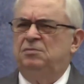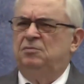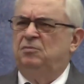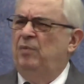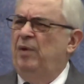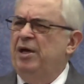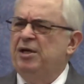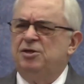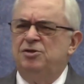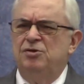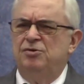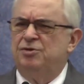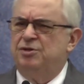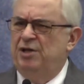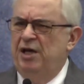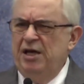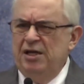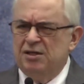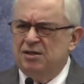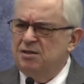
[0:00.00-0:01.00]
Makes no
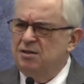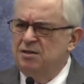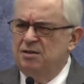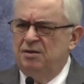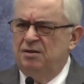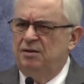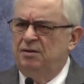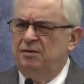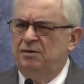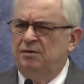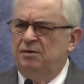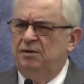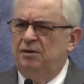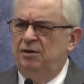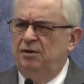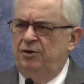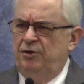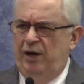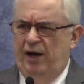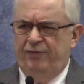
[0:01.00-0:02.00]
sense.
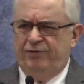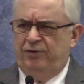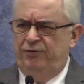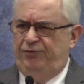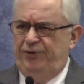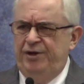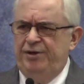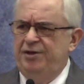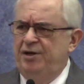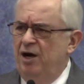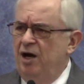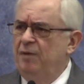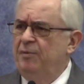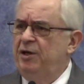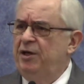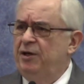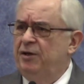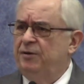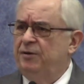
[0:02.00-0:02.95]
You have to feed the army.